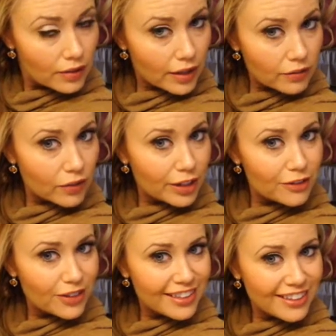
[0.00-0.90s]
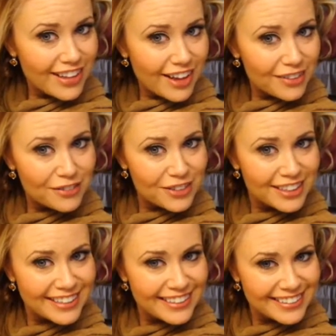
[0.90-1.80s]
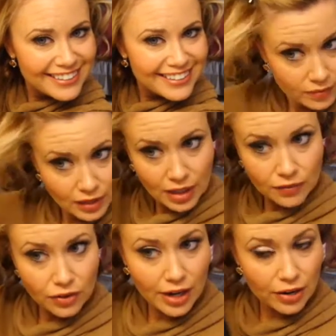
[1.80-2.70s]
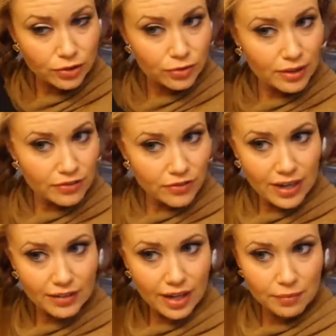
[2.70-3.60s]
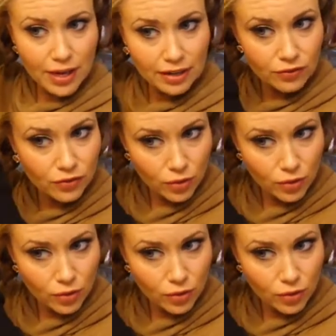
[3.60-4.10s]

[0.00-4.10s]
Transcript: Thankfully for the glove. If your hair is really fine like mine, of